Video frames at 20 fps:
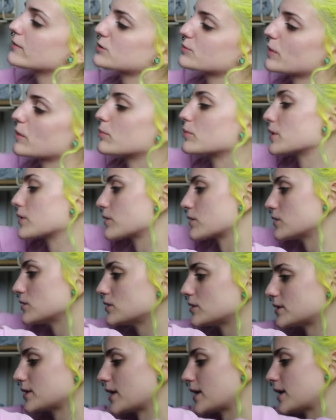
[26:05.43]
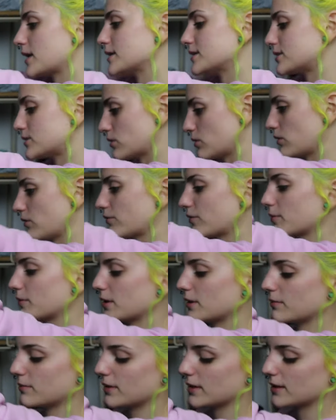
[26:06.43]
was my brother's and I stole it from
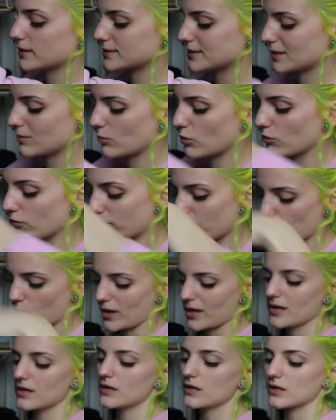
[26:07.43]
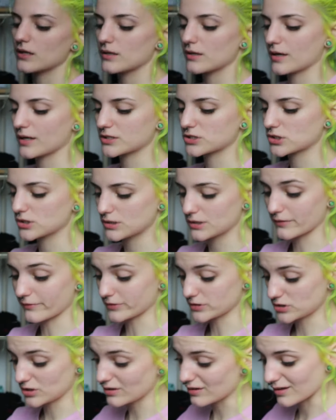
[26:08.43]
him because he moved away and actually never
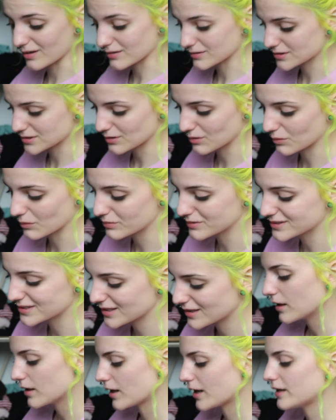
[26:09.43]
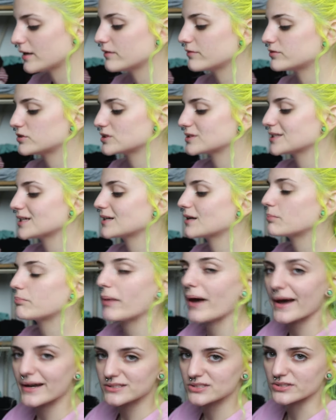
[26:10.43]
took it. So it was kind of just like a
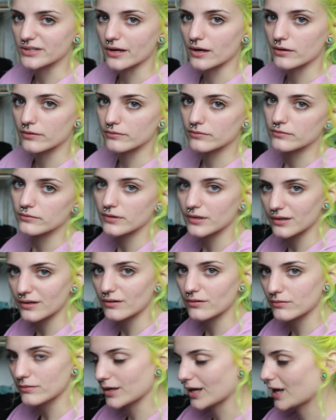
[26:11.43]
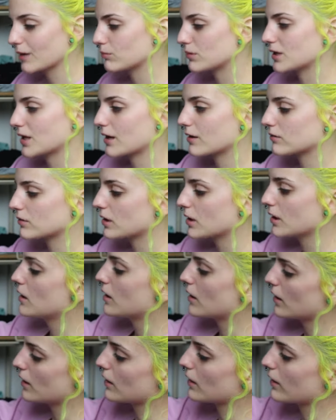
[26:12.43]
pass down, you know, hand me down.
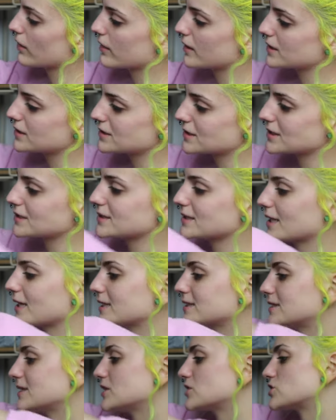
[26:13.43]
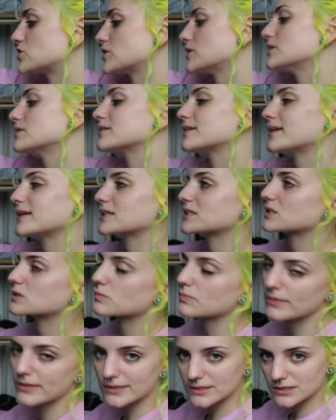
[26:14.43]
Uh, this is a t-shirt that
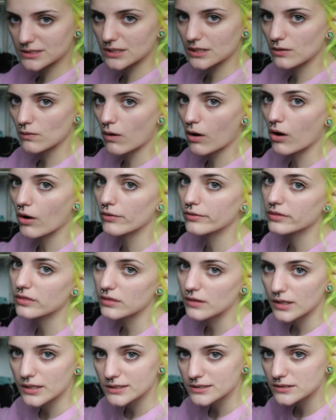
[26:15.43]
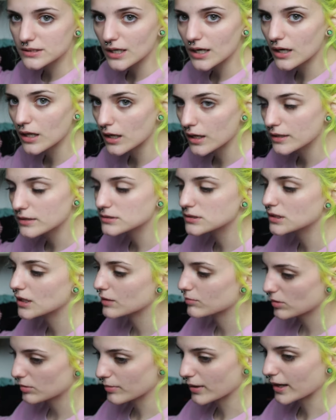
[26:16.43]
explains to you all the things that I need to
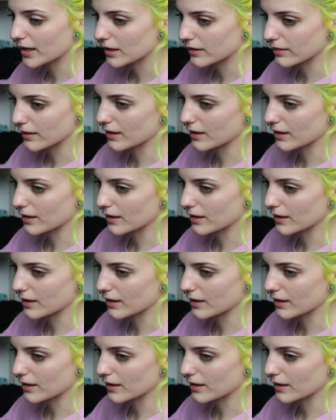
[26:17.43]
get me by in